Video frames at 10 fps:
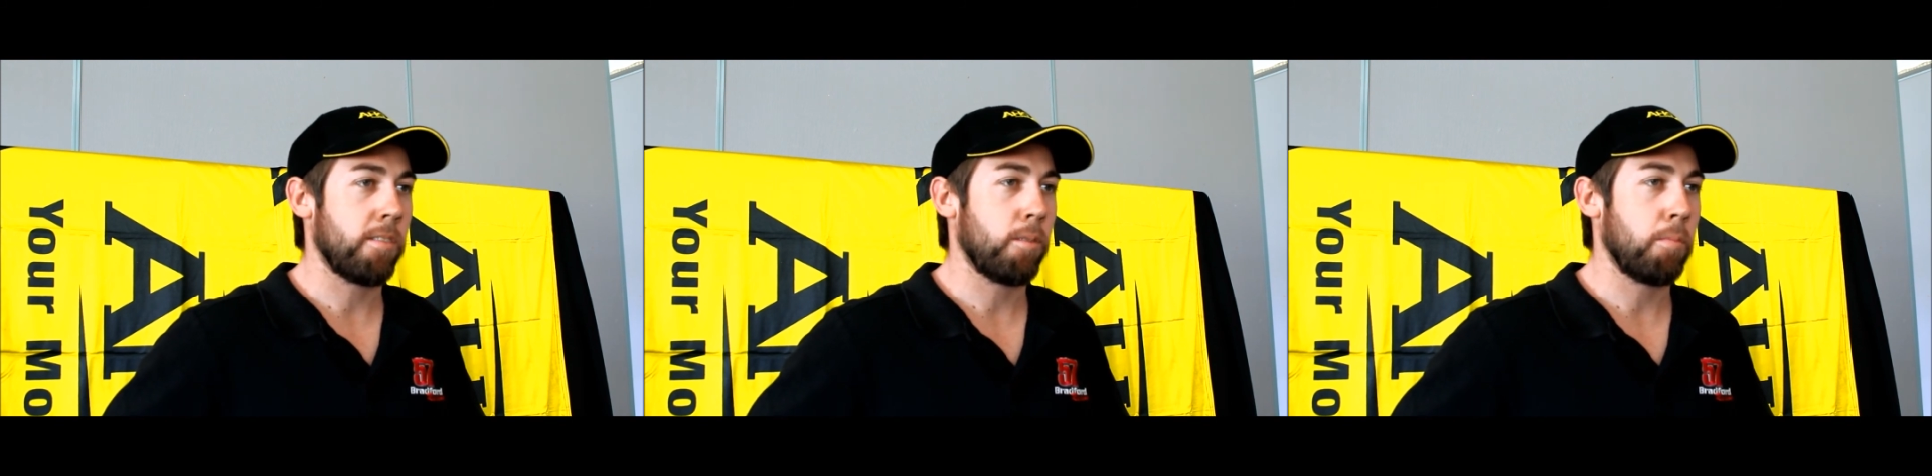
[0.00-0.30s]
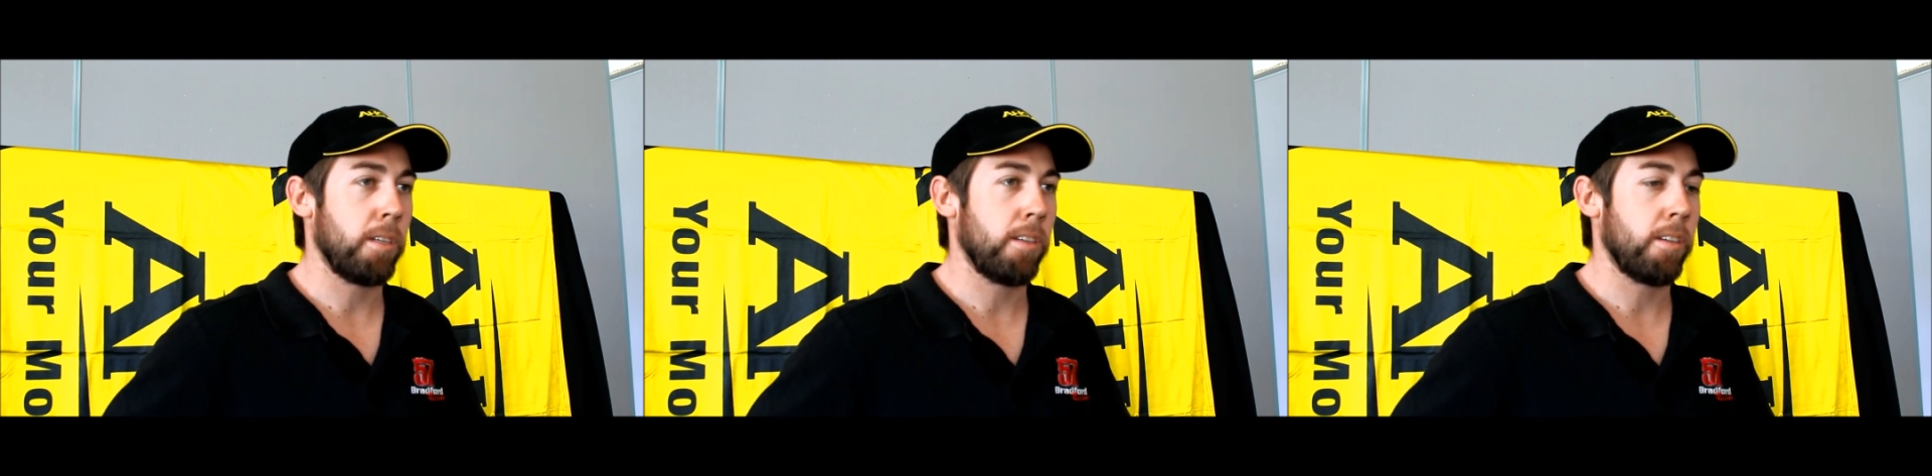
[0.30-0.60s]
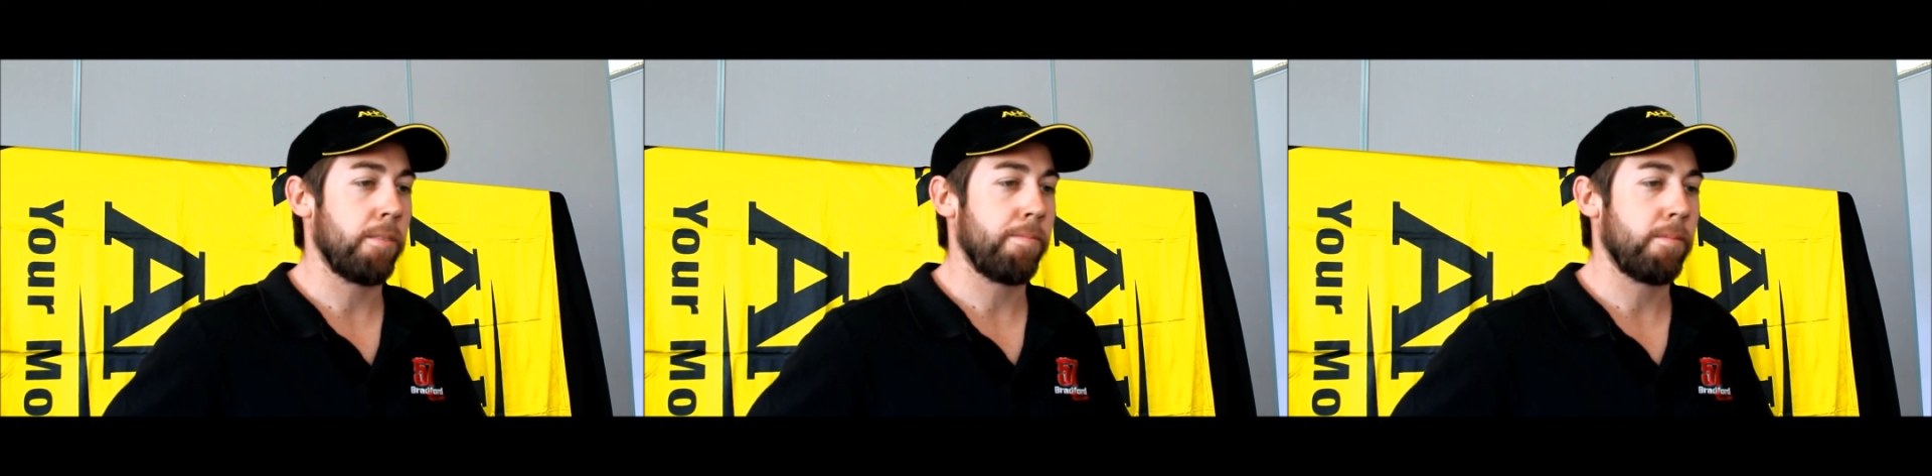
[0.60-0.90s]

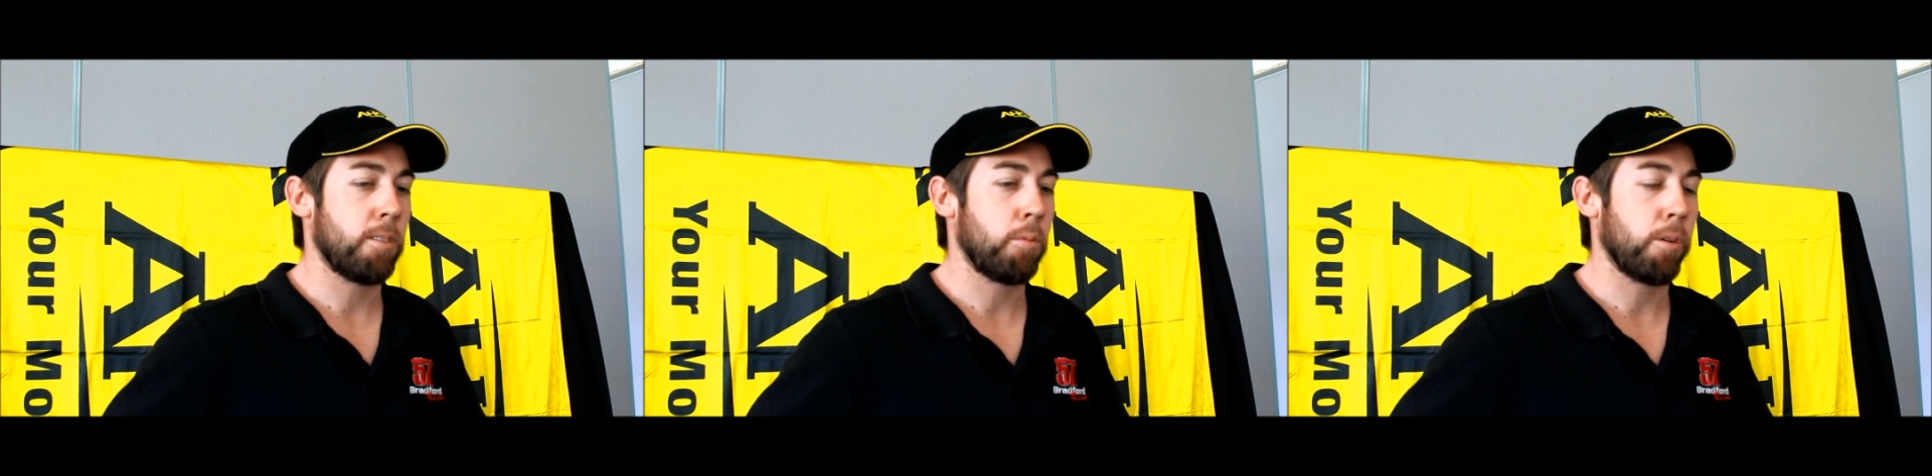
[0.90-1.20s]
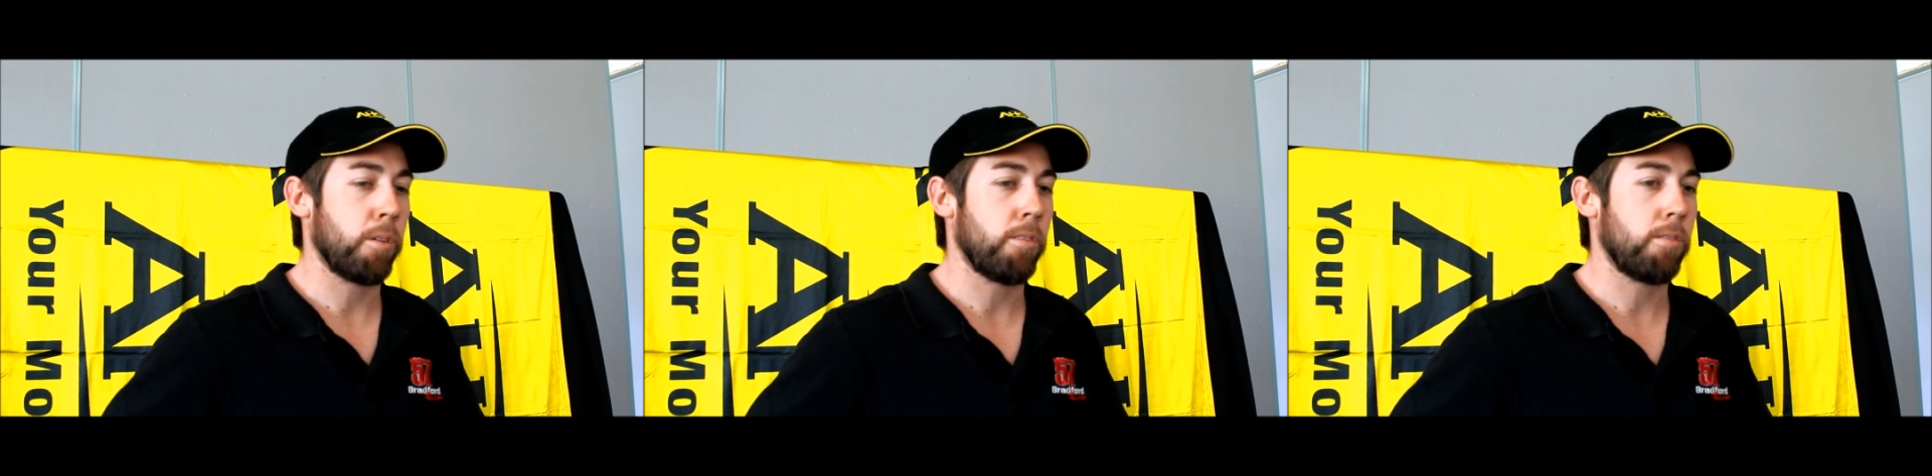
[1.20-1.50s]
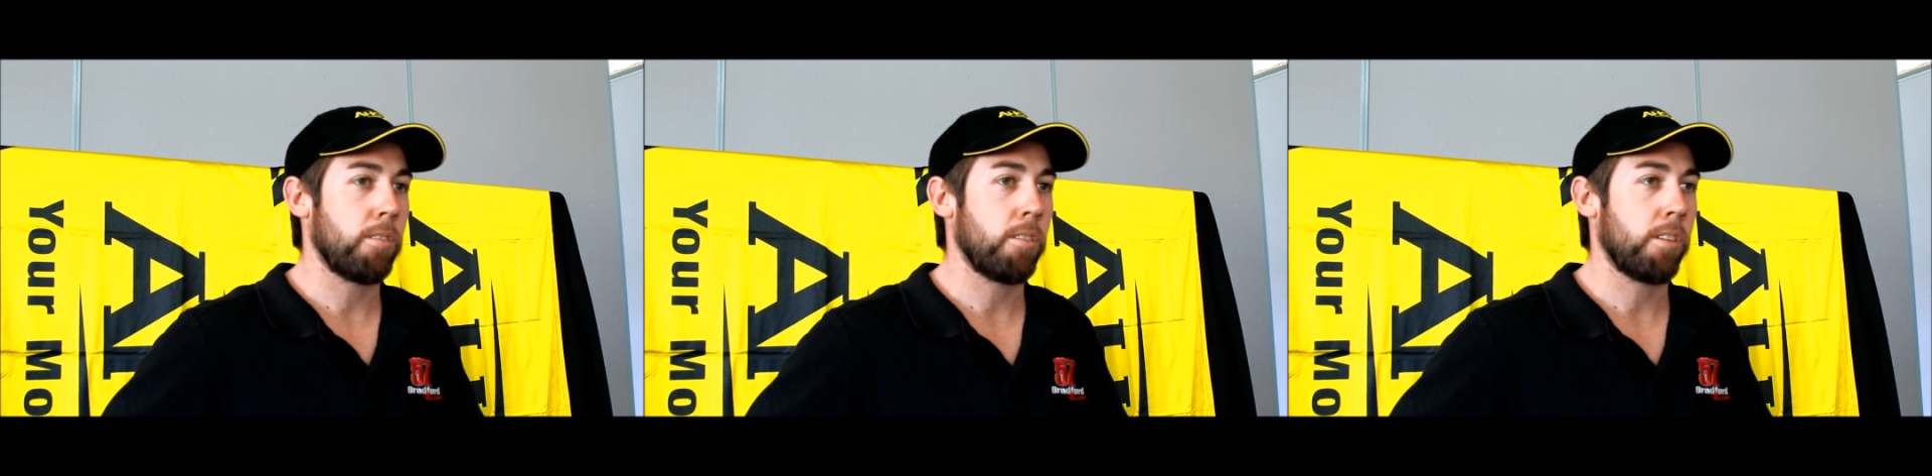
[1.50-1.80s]
Just work
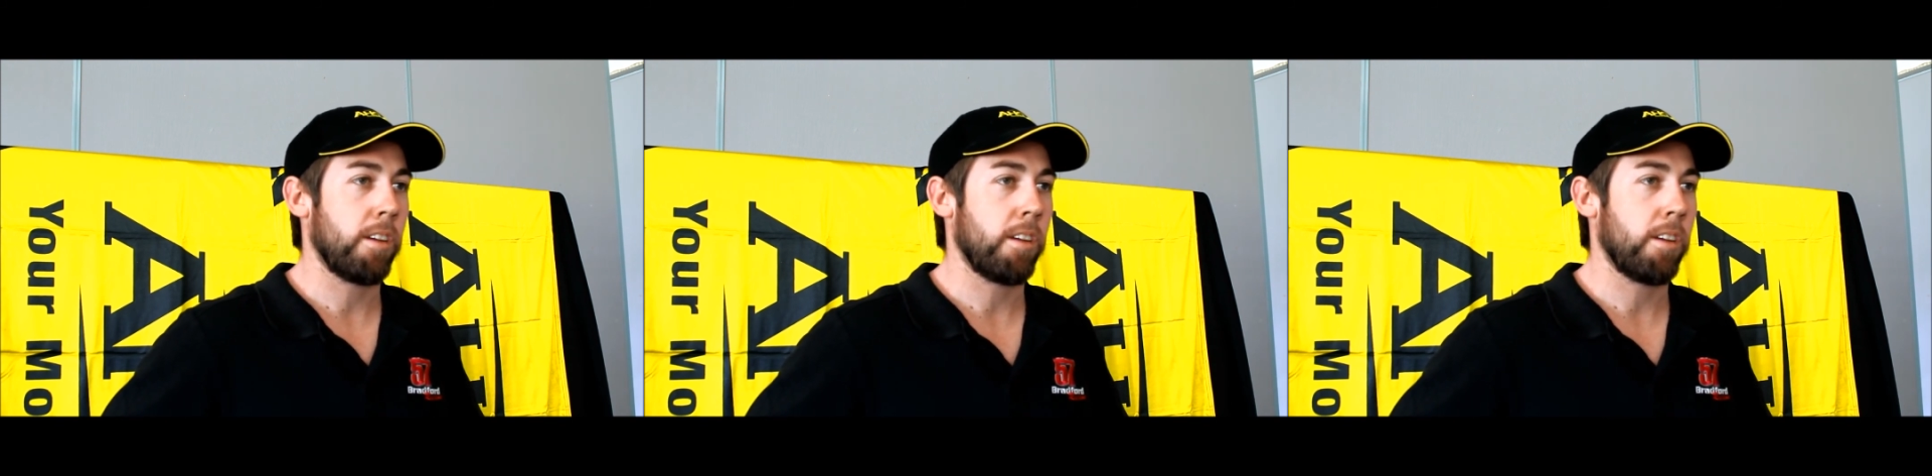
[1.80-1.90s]
on